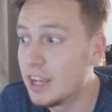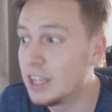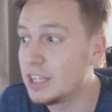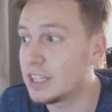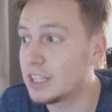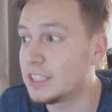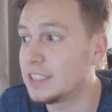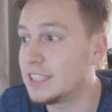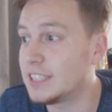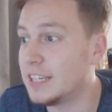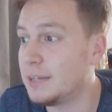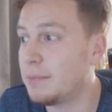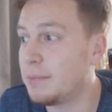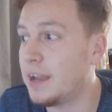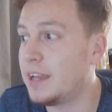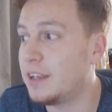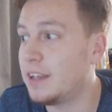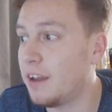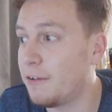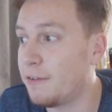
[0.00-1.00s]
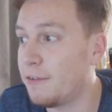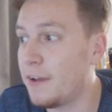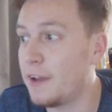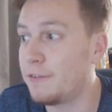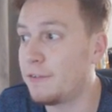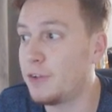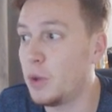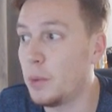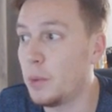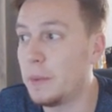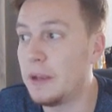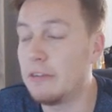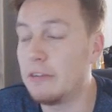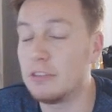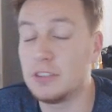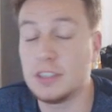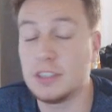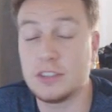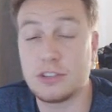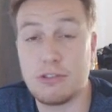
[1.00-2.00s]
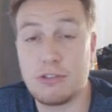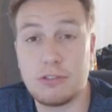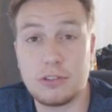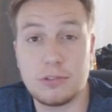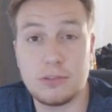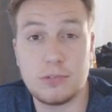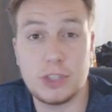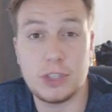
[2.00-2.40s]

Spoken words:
You can see he made a fair few appearances,